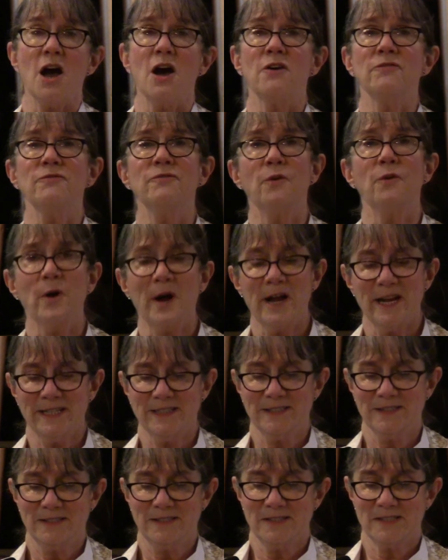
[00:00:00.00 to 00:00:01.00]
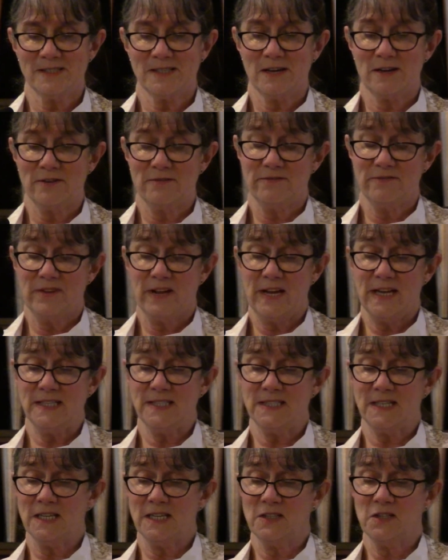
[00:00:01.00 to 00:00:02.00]
Avoidance of
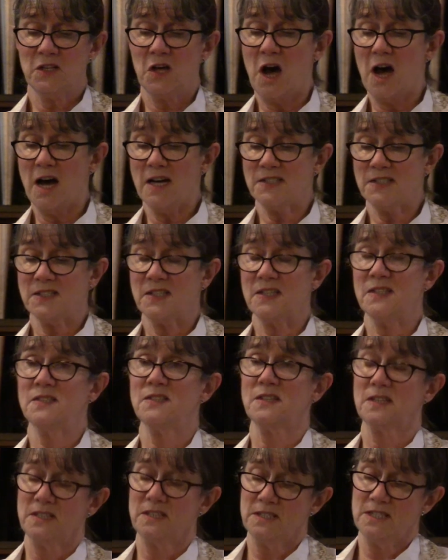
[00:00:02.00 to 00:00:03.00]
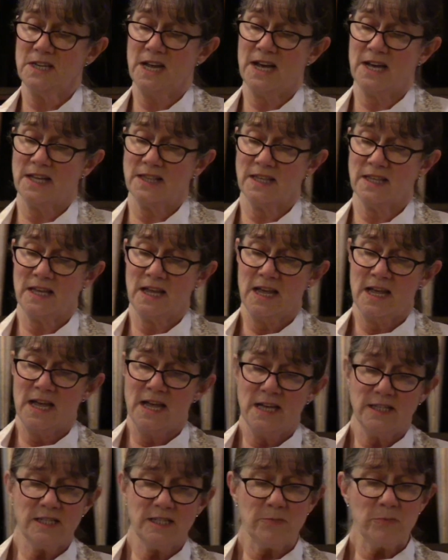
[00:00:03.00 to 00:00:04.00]
facing losses and death
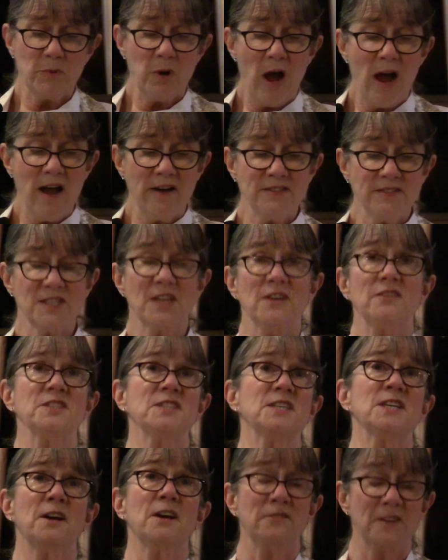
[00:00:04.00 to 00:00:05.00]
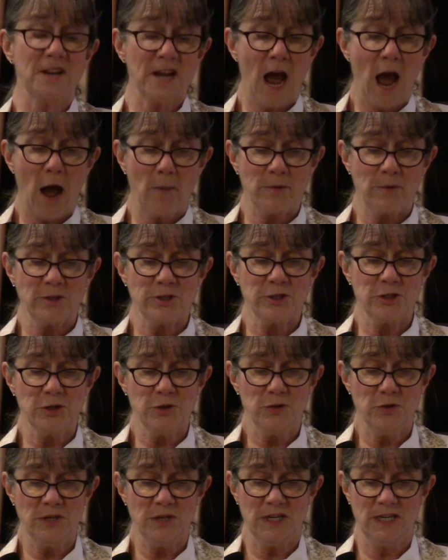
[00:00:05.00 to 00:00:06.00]
deprives us of an
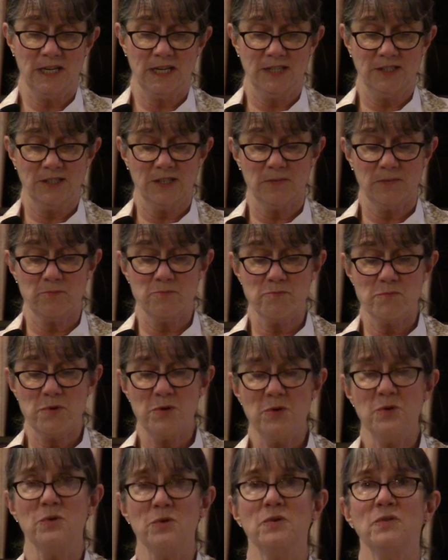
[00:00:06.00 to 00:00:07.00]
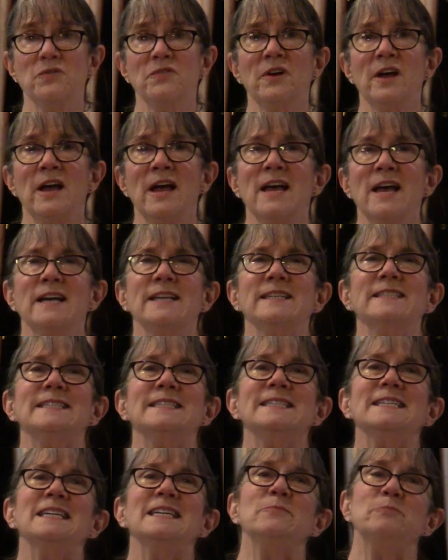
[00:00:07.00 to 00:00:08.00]
opportunity to move
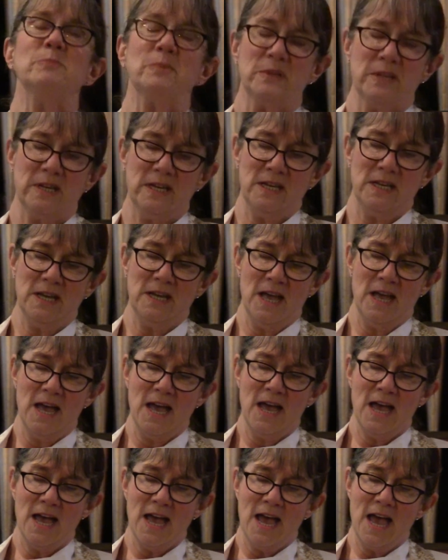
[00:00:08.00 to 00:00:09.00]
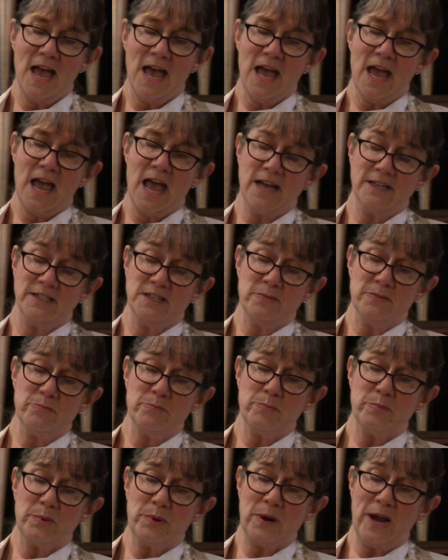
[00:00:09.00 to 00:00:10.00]
deeply and
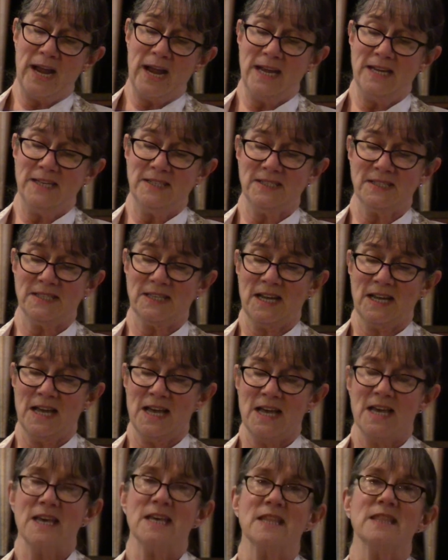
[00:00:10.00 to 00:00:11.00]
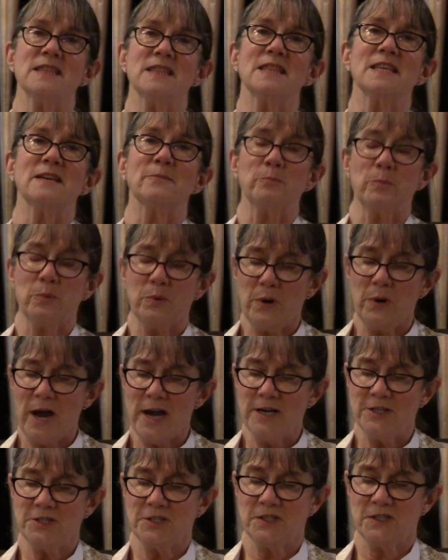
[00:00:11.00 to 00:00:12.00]
embrace the
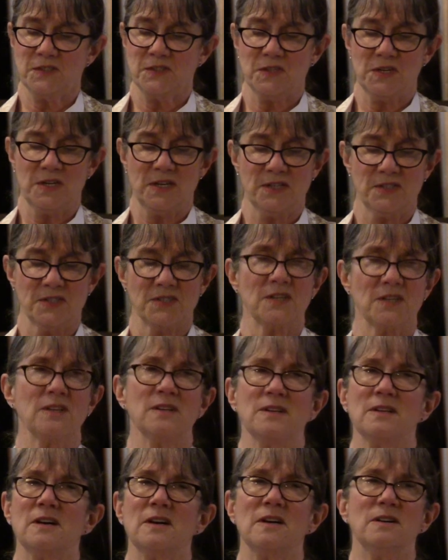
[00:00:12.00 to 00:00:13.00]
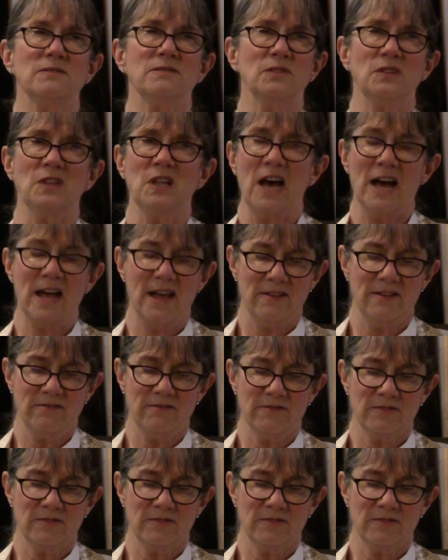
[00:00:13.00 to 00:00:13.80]
preciousness of life.